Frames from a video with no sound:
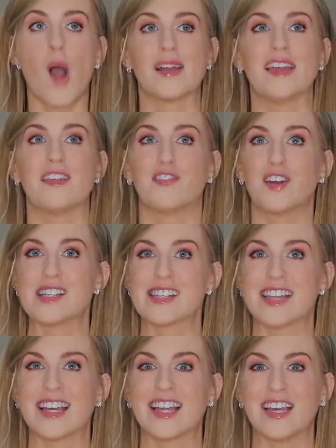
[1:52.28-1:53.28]
Okay, the first
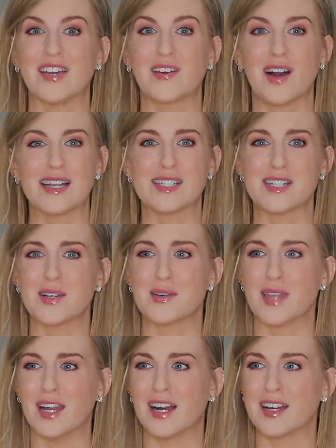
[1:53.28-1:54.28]
thing that you guys do
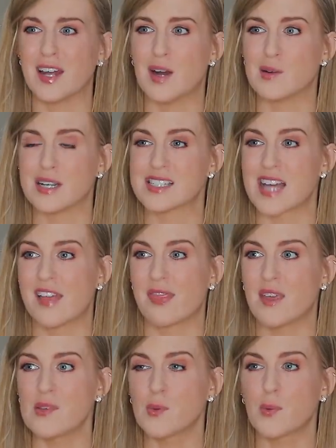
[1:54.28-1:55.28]
that I noticed, and
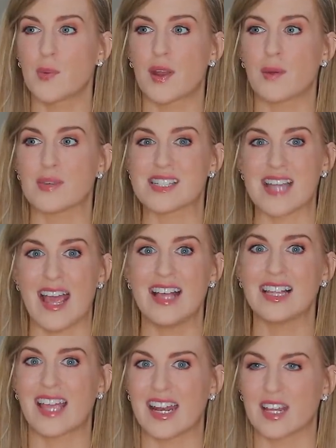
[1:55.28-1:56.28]
this was when I was
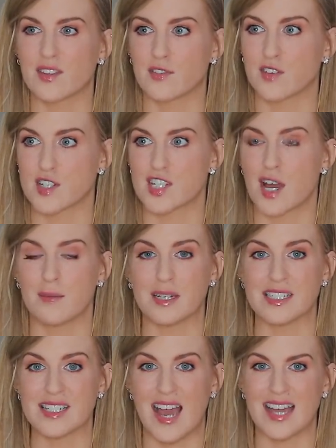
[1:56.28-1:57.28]
tailgating the first time
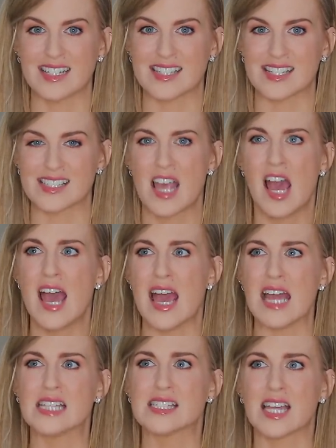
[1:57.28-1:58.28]
in Texas,
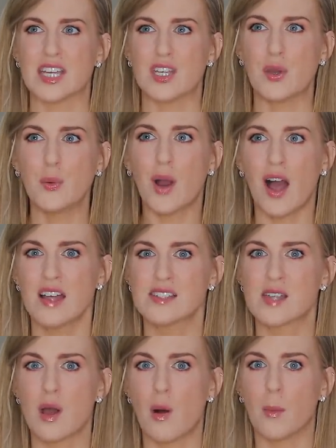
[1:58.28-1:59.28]
is that you
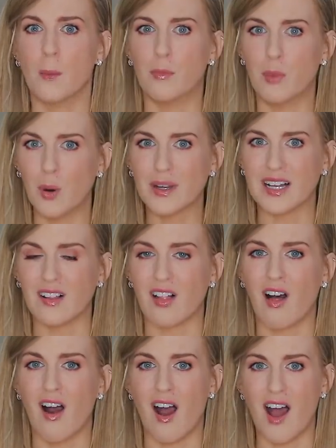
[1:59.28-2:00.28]
guys
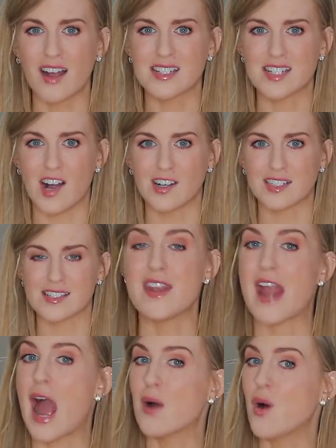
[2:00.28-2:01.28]
boil hot dogs.
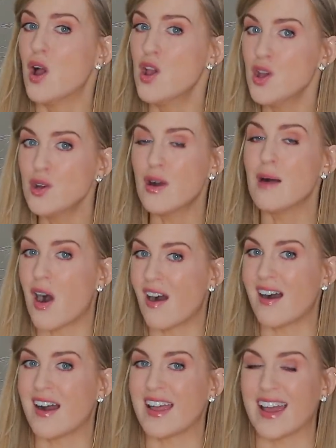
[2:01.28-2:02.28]
Now, who am
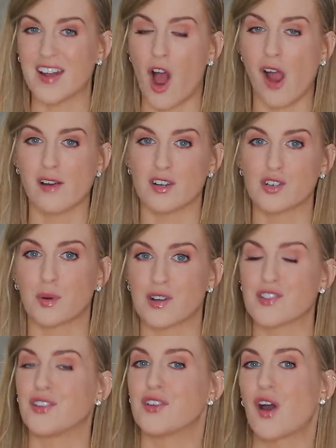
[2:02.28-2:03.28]
I, an Irish
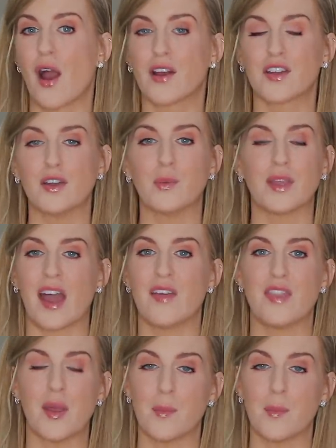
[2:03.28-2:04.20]
person, to argue with how the